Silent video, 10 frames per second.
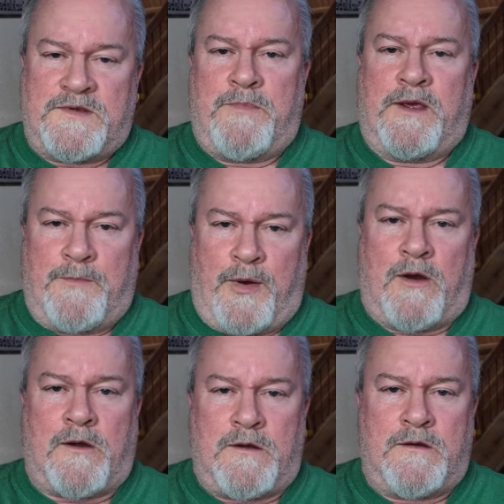is a big
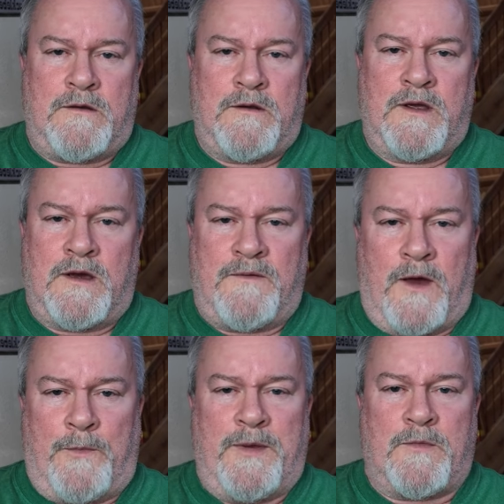part of
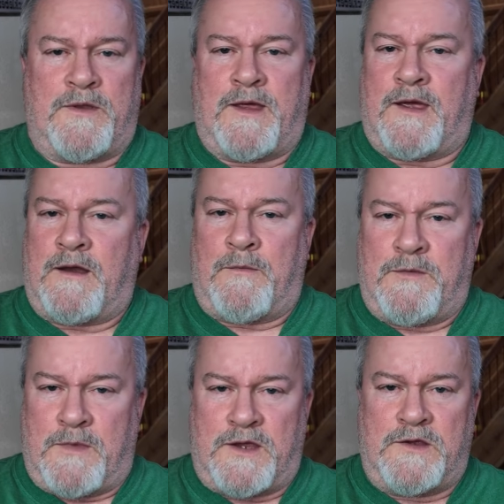helping with that. I
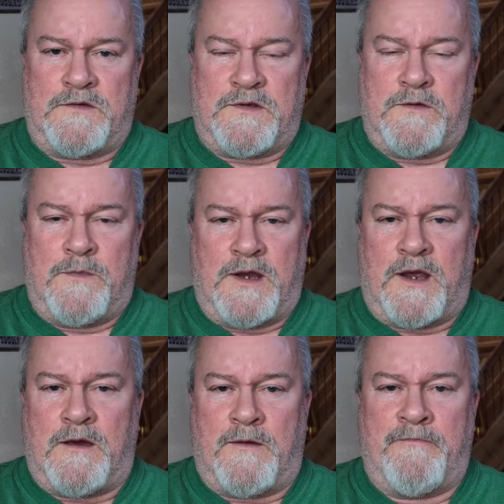mean, my YouTube
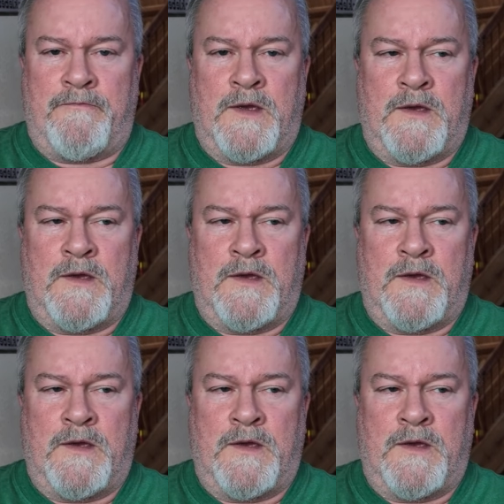income